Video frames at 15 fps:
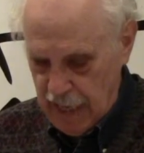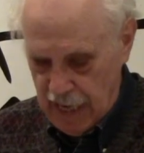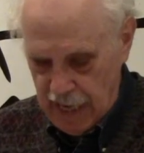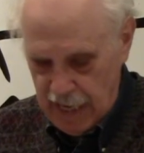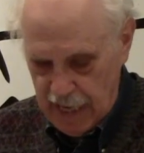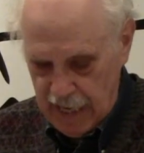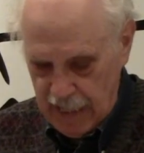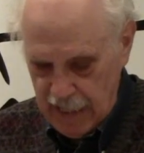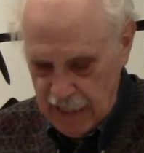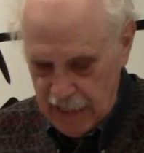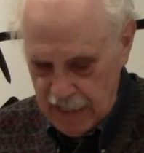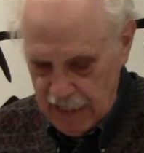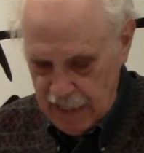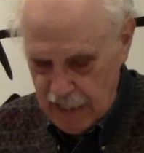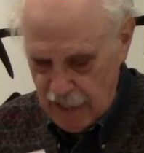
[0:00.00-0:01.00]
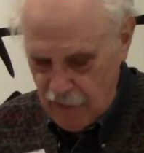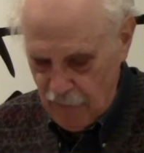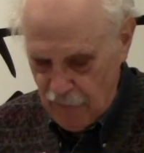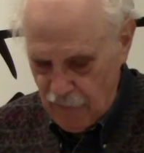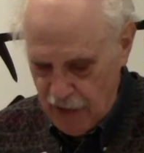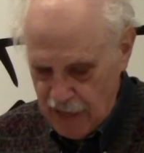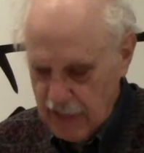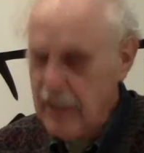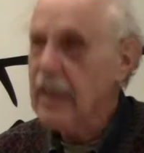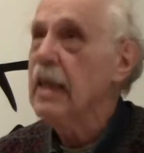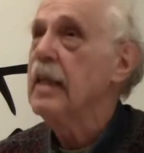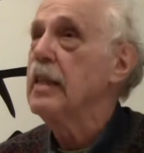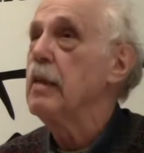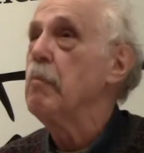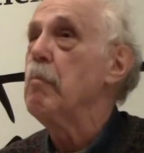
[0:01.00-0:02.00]
And in fact,
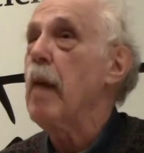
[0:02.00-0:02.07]
the